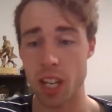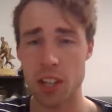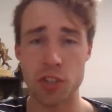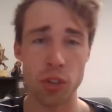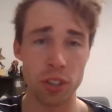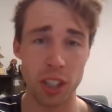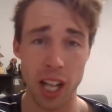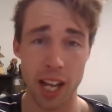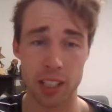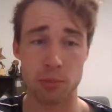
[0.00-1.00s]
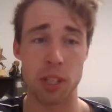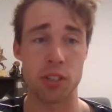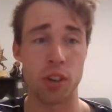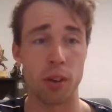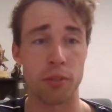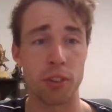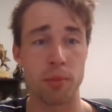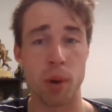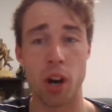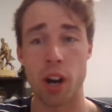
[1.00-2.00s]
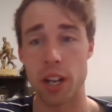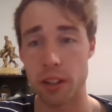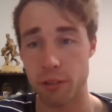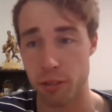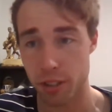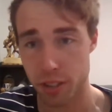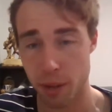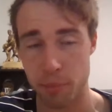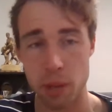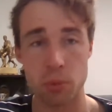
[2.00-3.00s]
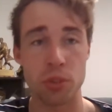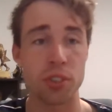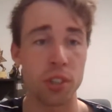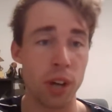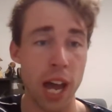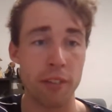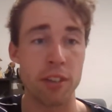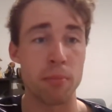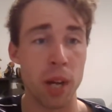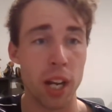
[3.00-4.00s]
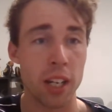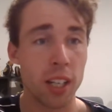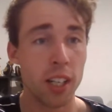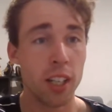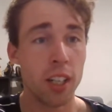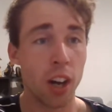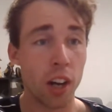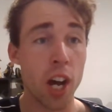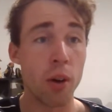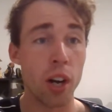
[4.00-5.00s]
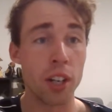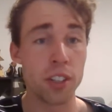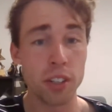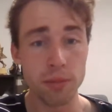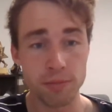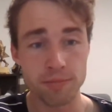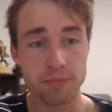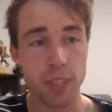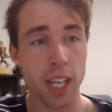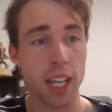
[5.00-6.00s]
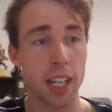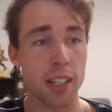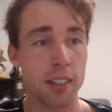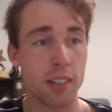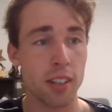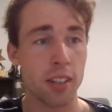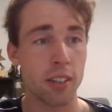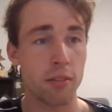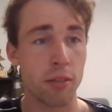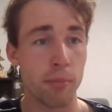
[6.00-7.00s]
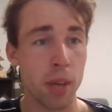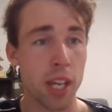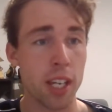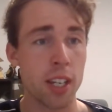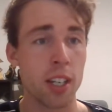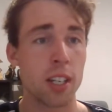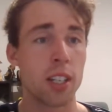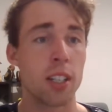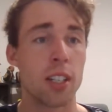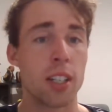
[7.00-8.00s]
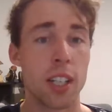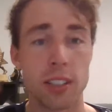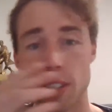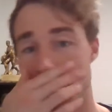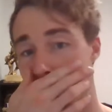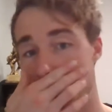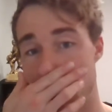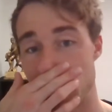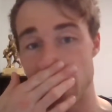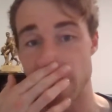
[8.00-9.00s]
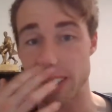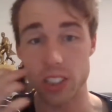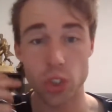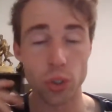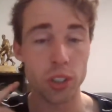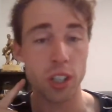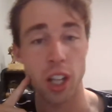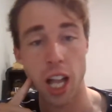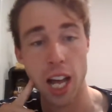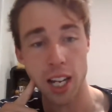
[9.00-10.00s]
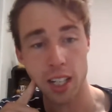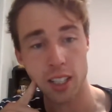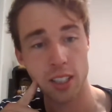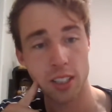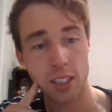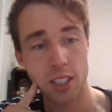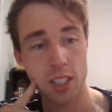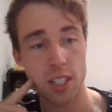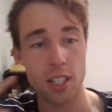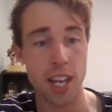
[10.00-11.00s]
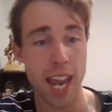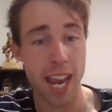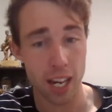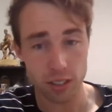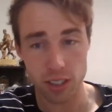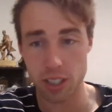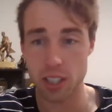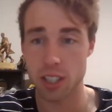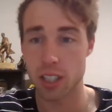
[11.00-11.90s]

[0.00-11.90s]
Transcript: and Jordan Clark's been dropped for tomorrow if some people still have him, but I know I do. And for me, it's going to be Jordan Clark out,